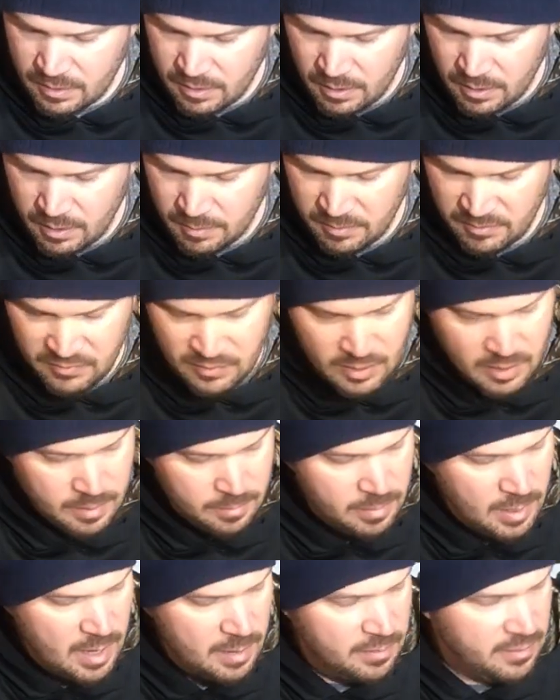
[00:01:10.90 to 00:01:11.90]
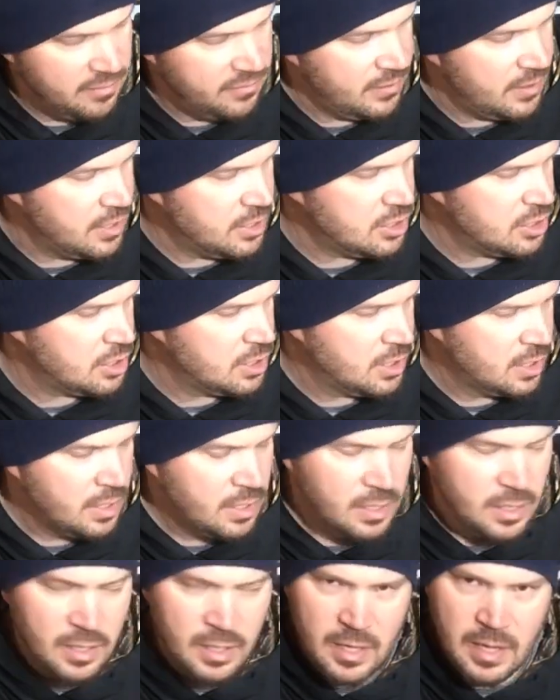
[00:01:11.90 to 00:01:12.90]
If you're going to bobber fish,
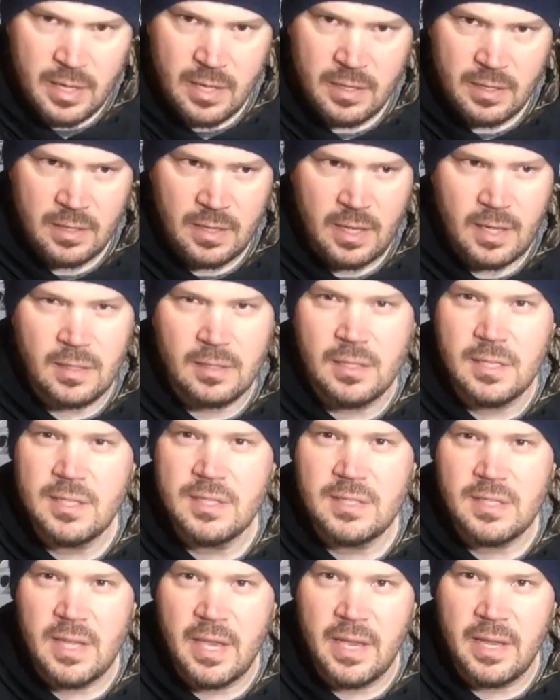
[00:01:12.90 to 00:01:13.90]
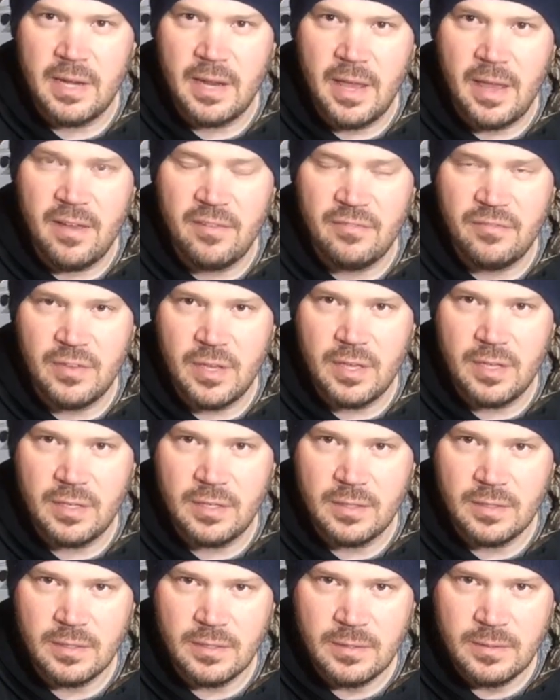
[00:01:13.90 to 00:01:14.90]
at least 8.5
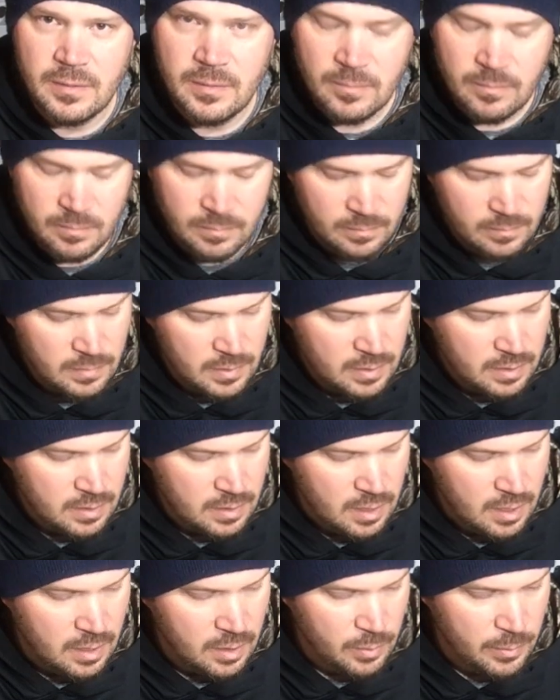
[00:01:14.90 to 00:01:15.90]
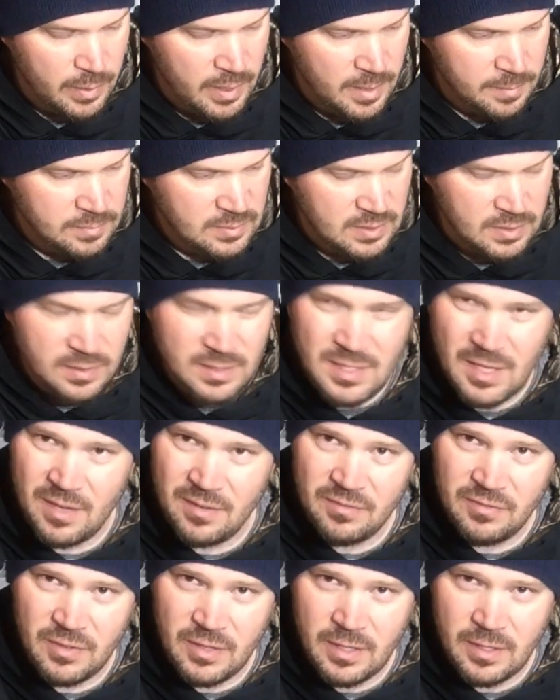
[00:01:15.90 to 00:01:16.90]
feet, all the way up to
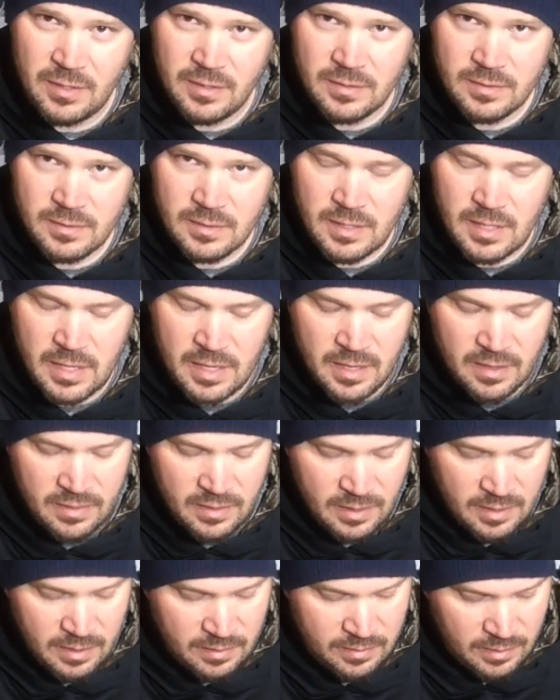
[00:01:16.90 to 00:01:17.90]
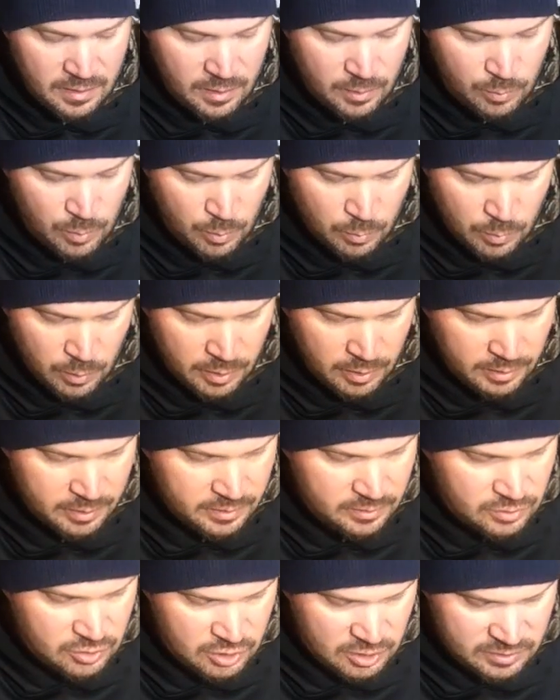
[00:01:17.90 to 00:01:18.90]
10 feet, anything in there will
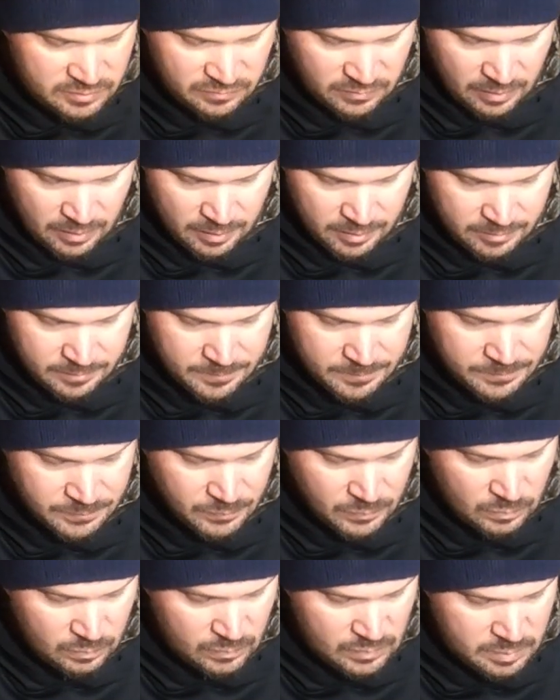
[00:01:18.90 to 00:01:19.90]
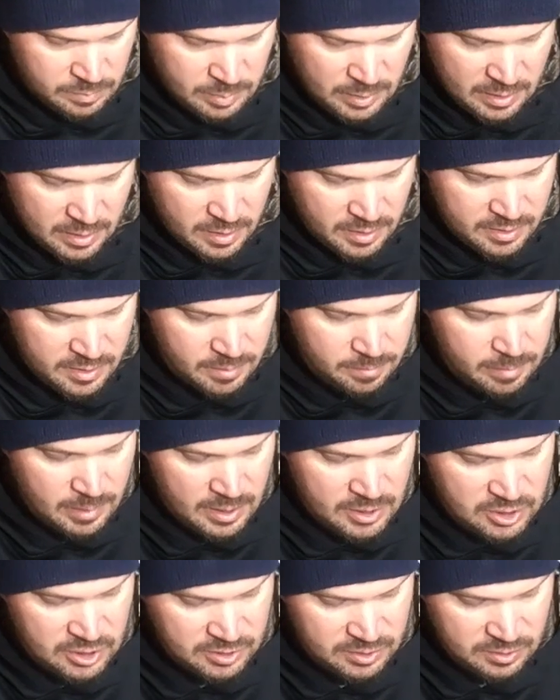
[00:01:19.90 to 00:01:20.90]
work just fine. Depending on your
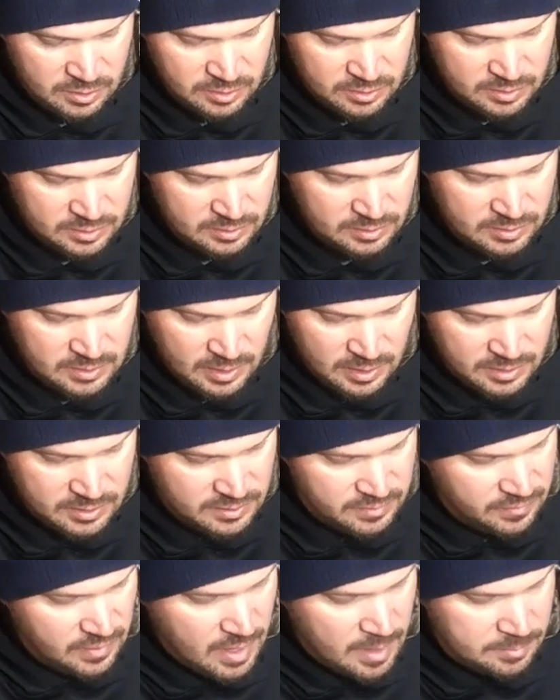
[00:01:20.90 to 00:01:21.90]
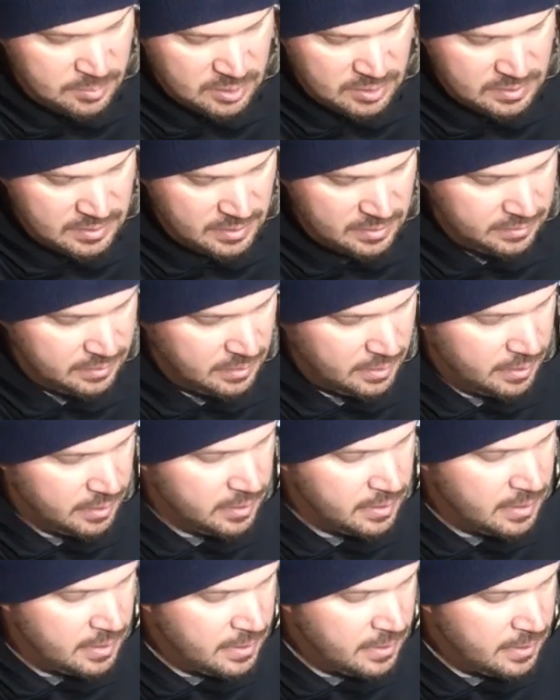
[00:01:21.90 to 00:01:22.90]
budget, there's tons of options out there.